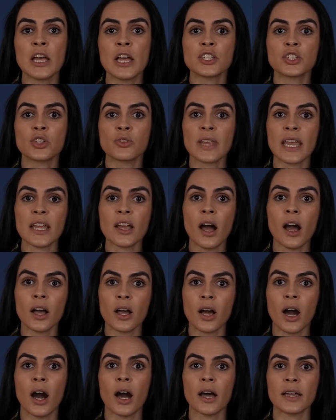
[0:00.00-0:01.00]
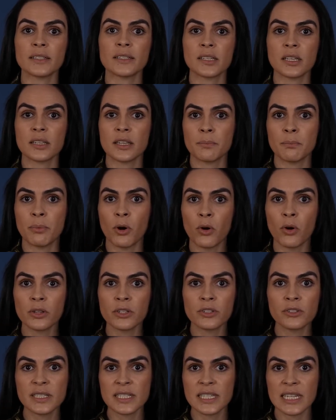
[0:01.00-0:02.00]
So they got caught into the
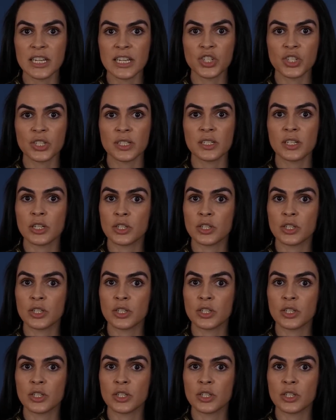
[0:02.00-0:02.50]
polarization,